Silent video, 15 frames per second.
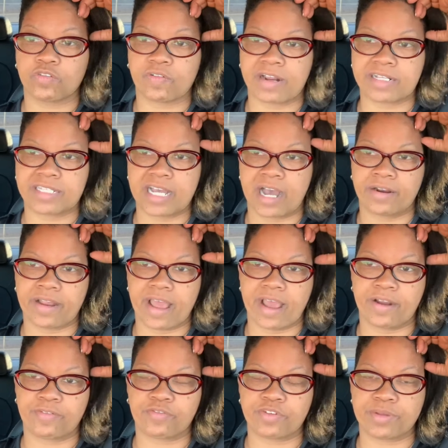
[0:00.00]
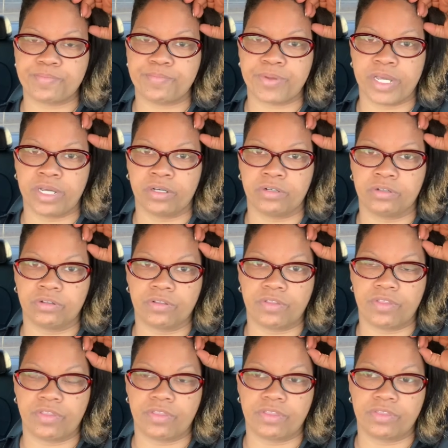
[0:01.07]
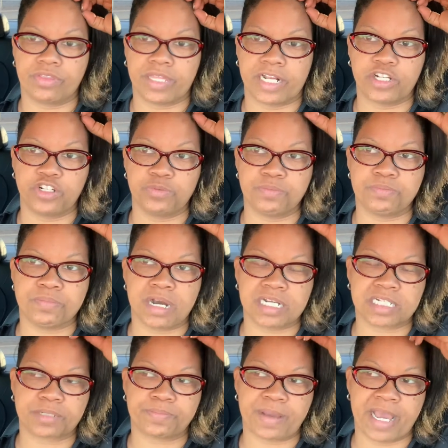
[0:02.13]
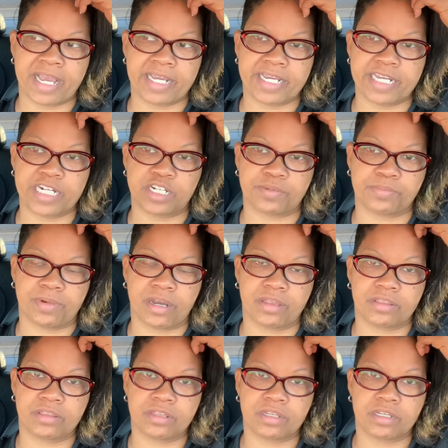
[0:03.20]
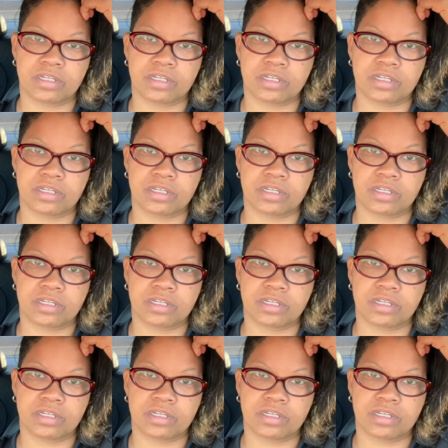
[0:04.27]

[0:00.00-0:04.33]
Write down every bill that you must pay each month.